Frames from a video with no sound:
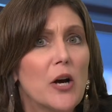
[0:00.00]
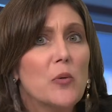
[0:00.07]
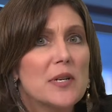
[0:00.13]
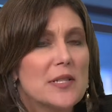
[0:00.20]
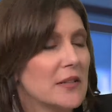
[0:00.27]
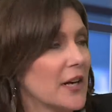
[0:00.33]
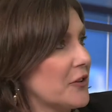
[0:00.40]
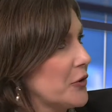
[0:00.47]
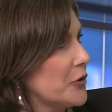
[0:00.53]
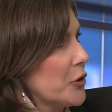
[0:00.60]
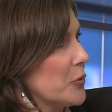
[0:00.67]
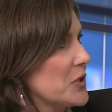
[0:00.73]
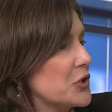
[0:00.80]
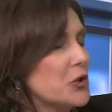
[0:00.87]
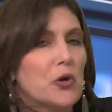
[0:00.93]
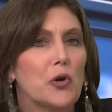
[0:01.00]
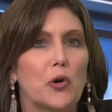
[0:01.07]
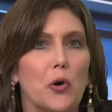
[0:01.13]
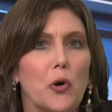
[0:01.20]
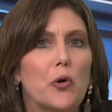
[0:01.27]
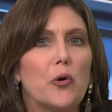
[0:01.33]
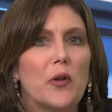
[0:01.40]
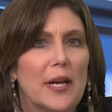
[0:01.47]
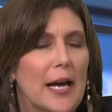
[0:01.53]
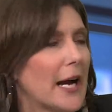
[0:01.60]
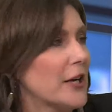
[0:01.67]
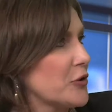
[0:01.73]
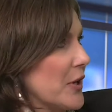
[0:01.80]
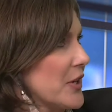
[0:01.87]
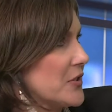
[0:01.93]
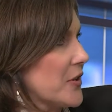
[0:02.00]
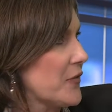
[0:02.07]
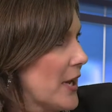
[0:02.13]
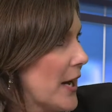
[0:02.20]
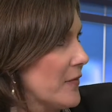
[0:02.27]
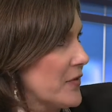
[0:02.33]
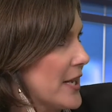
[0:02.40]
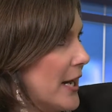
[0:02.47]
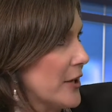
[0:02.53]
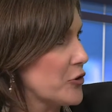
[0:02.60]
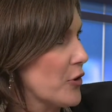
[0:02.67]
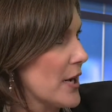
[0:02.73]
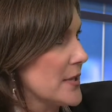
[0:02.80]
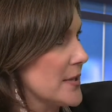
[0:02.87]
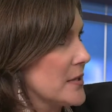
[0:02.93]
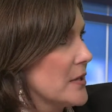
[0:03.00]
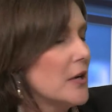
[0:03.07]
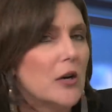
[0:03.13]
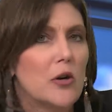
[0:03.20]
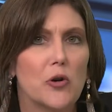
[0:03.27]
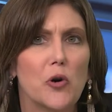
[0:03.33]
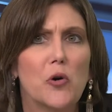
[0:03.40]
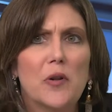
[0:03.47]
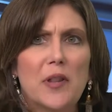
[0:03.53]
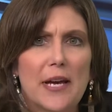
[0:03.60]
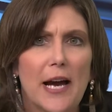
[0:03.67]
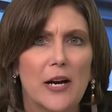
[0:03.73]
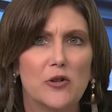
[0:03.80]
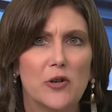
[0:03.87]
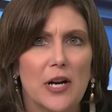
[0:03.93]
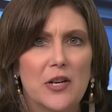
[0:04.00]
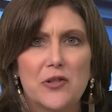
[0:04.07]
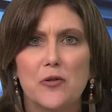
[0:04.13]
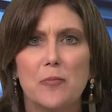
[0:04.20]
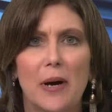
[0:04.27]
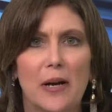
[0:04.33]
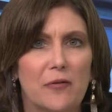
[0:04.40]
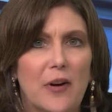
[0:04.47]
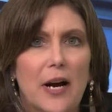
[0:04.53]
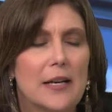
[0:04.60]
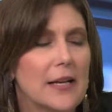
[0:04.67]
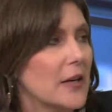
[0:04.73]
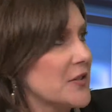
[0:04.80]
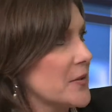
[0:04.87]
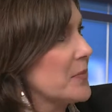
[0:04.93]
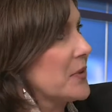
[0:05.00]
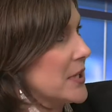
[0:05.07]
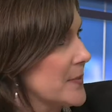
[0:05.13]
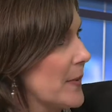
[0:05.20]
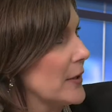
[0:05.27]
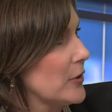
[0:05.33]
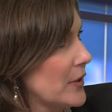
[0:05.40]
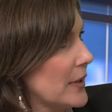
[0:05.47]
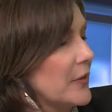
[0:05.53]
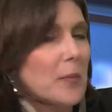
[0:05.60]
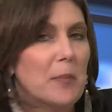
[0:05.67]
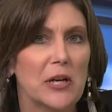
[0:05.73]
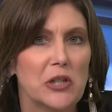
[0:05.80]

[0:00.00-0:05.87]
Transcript: I always like to do is Google the address. If you have the address, Google the address. You might find out some things by looking at the